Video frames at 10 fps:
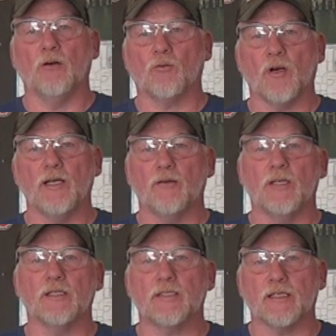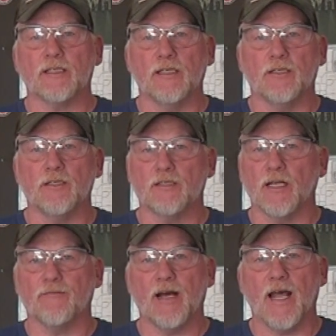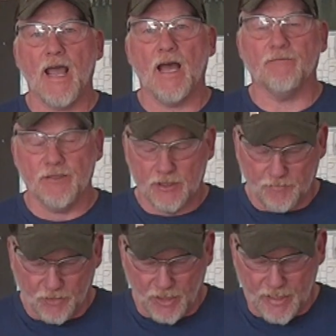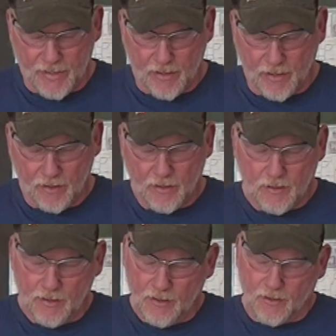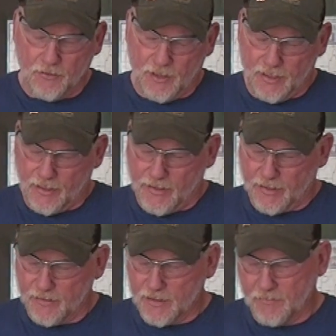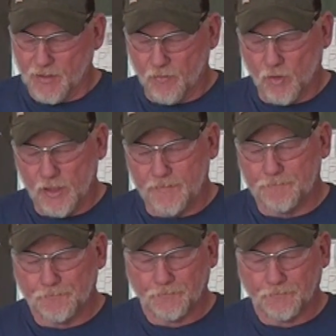greater than 6 inches and I've got a 1/2 inch of play there, including the thickness of my wood.